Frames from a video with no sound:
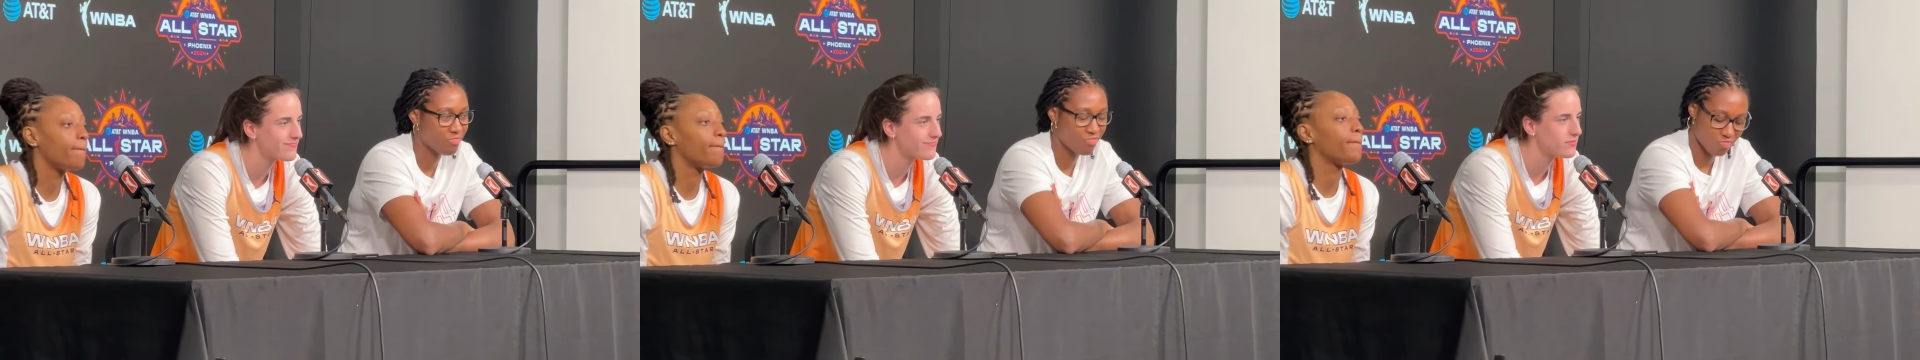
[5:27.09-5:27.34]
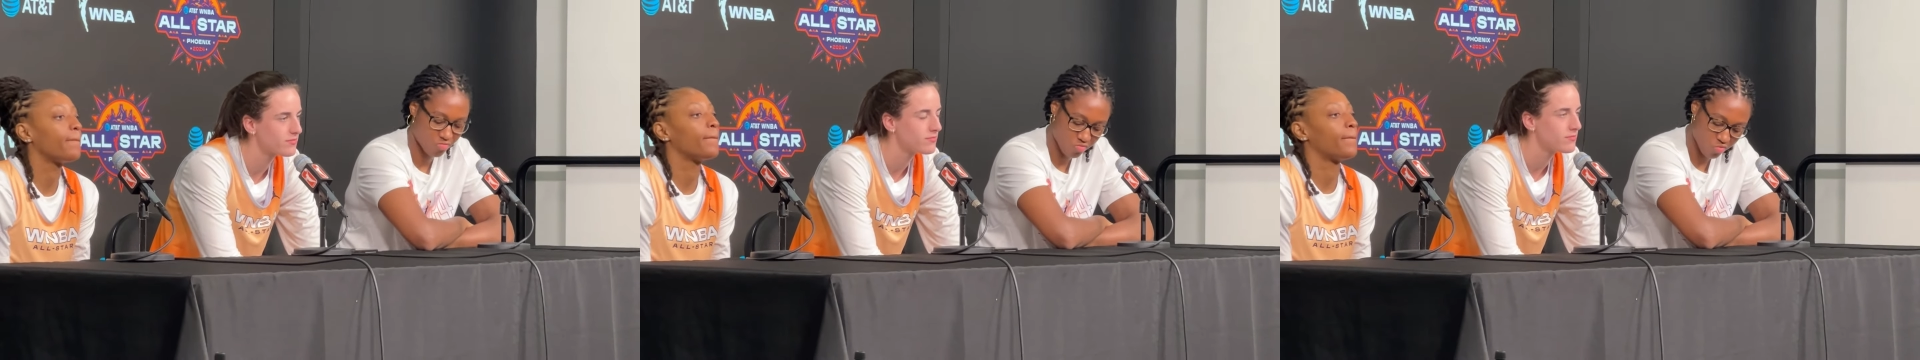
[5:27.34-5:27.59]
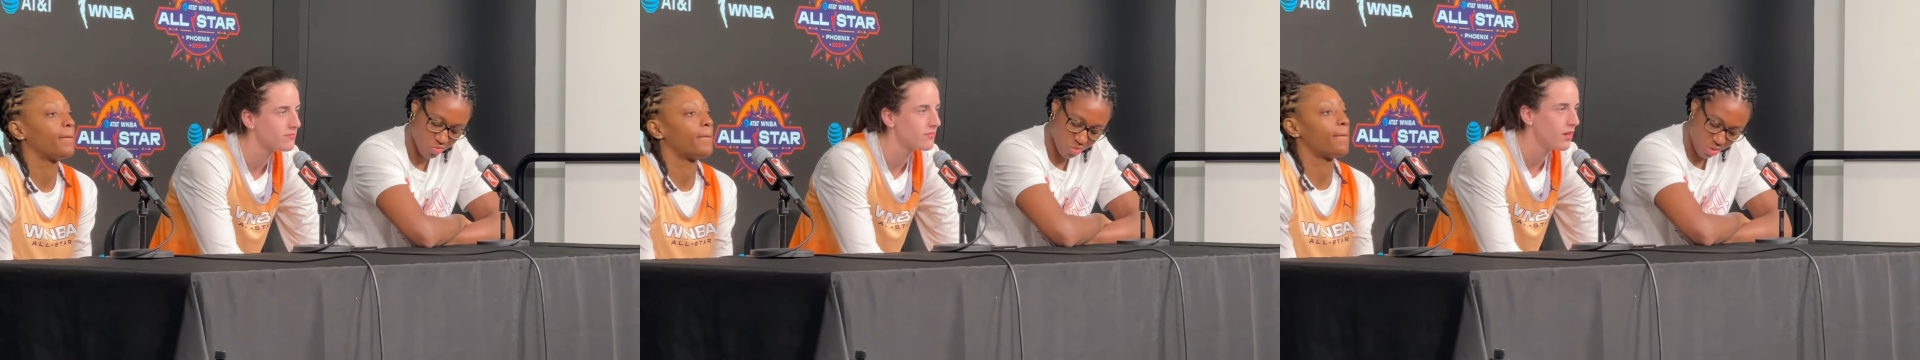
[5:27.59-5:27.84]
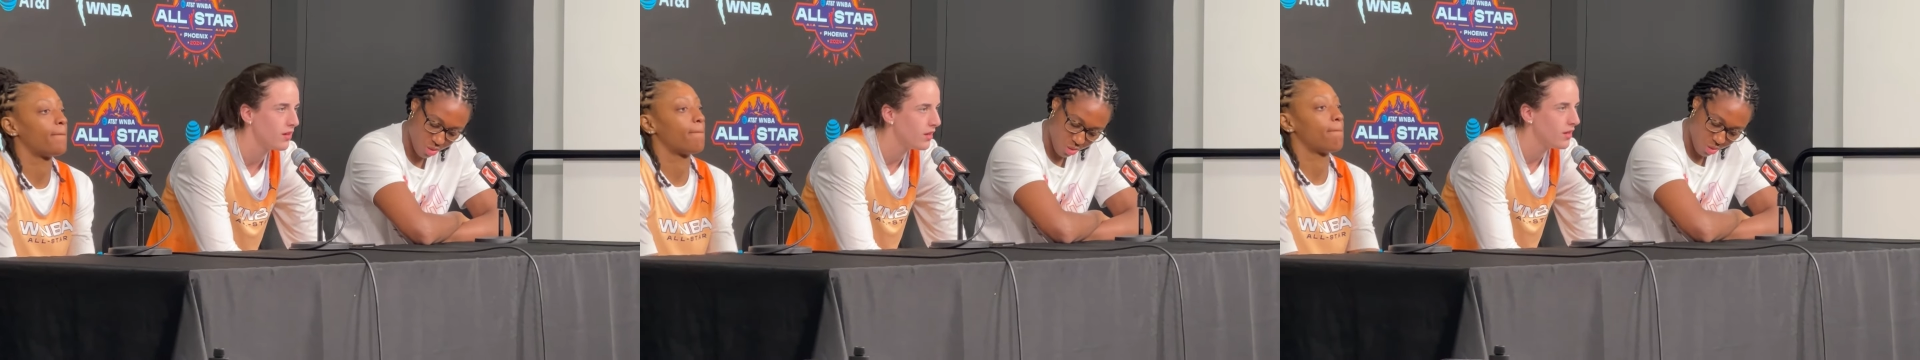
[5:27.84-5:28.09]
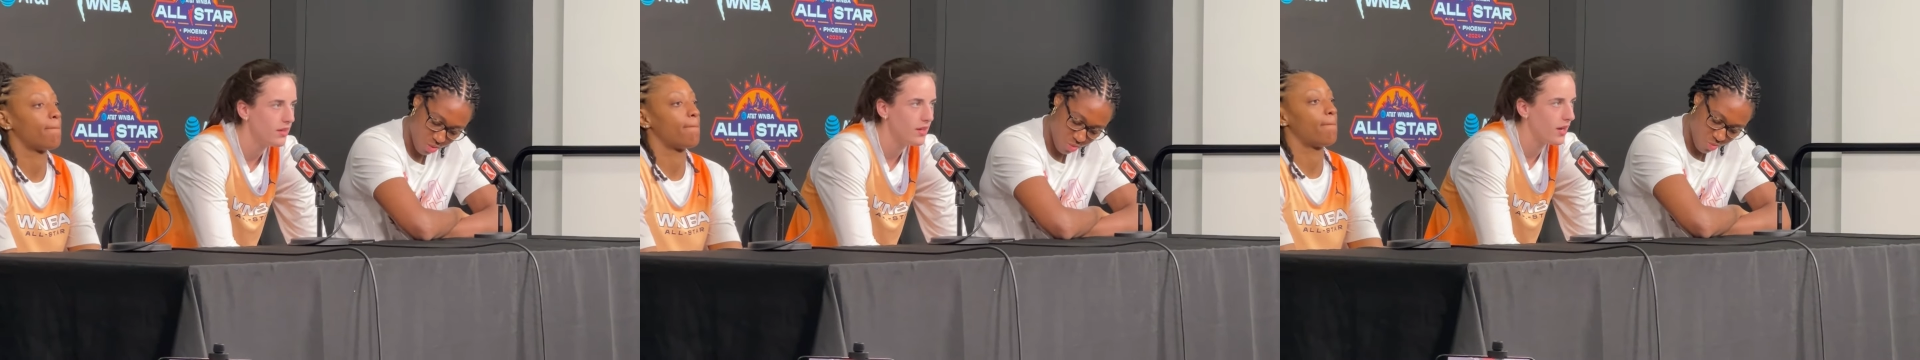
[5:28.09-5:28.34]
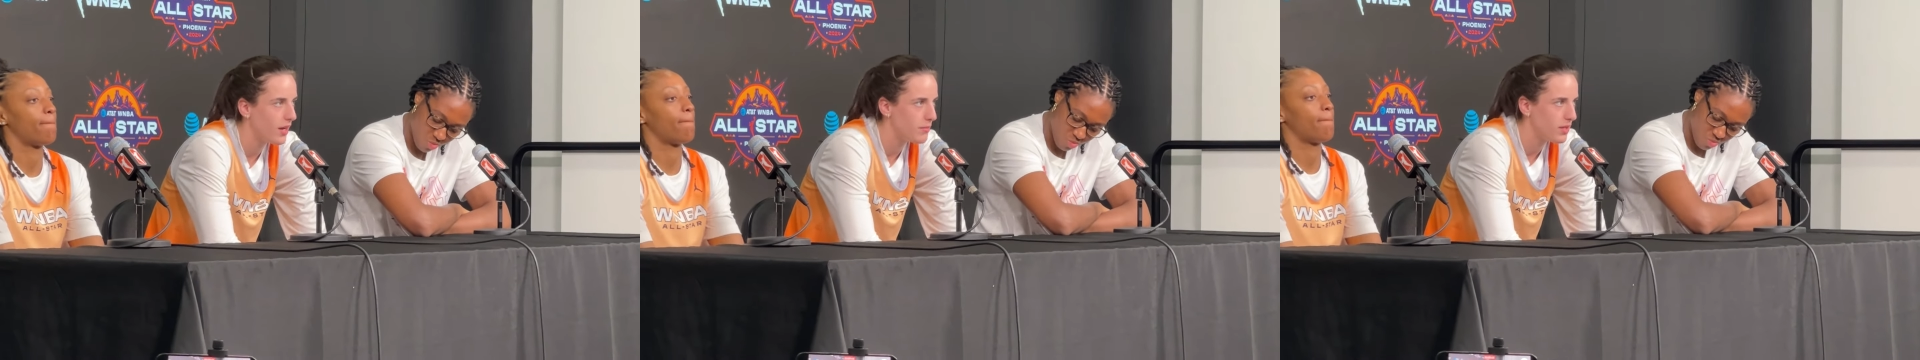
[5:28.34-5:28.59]
Speaker 1: time off?
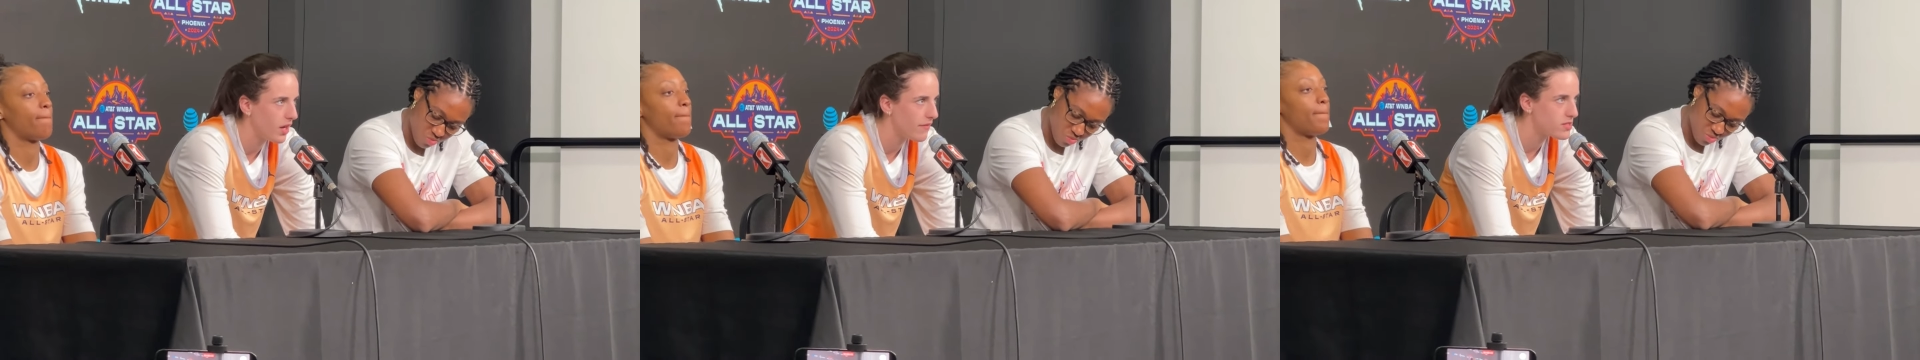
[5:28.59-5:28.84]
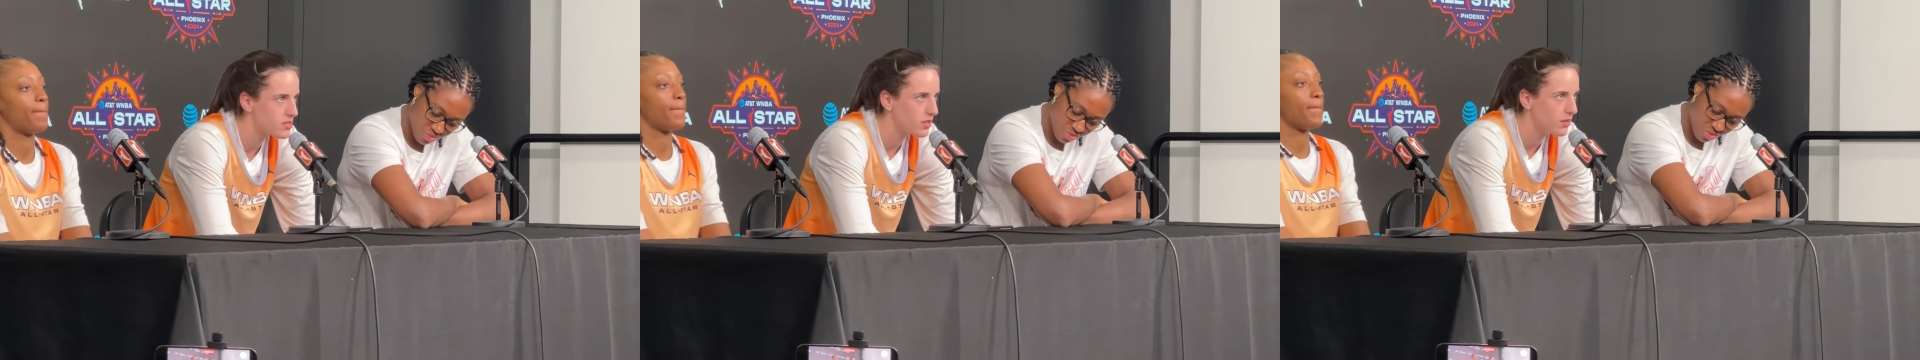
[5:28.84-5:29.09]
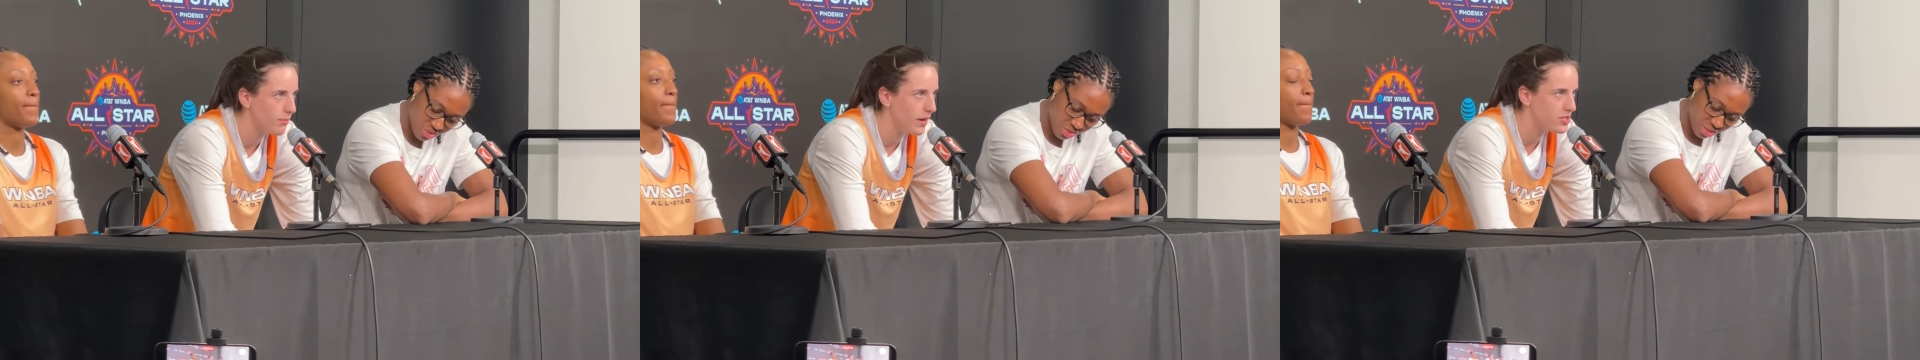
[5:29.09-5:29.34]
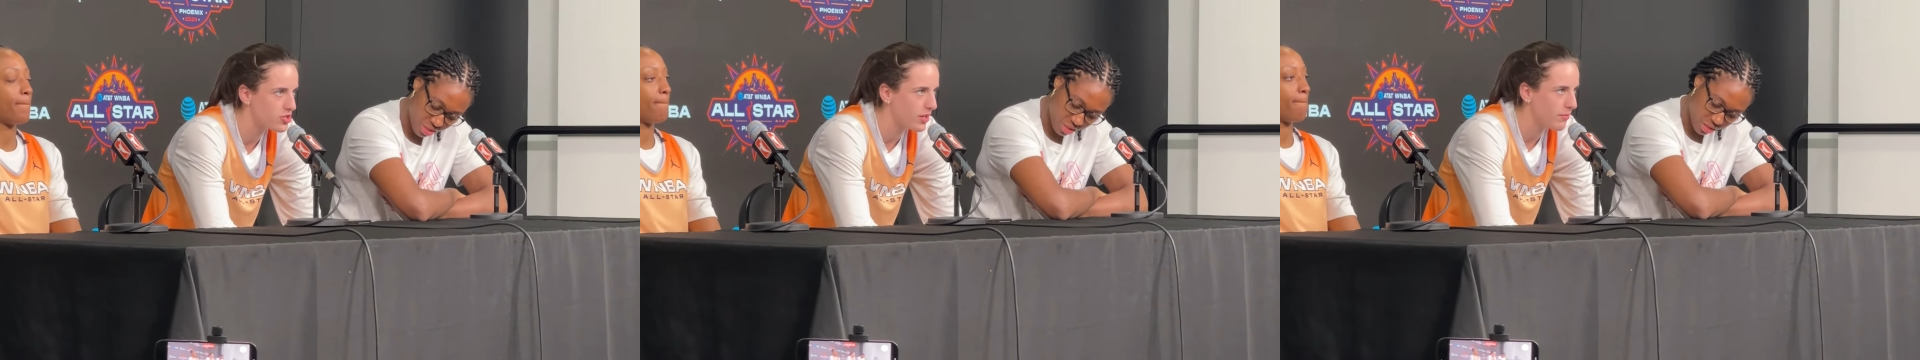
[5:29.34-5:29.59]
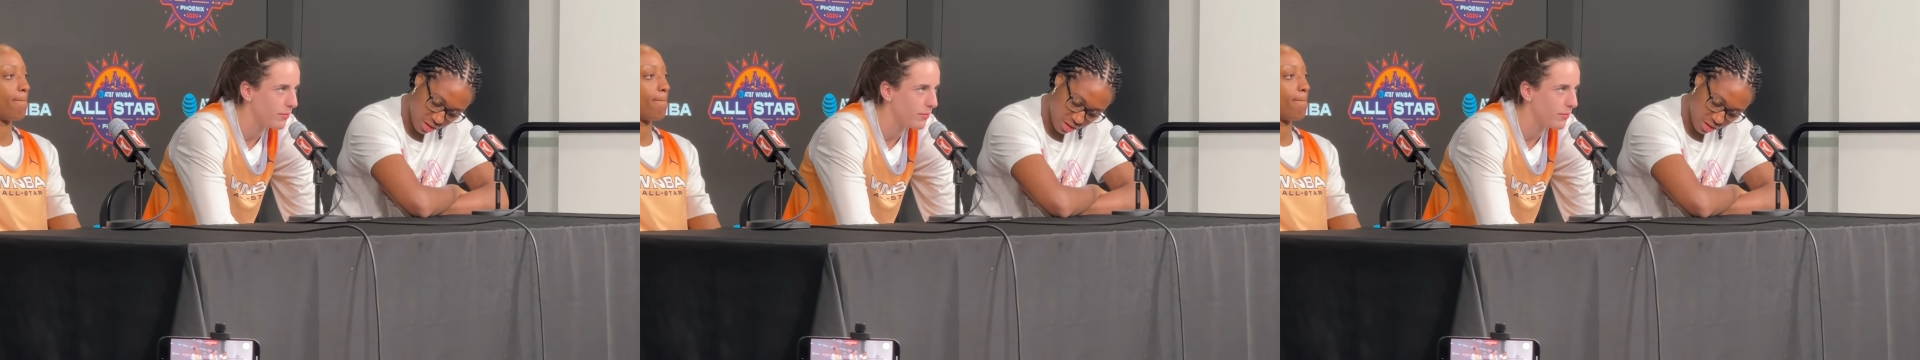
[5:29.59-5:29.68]
Yeah, I mean, obviously my dream,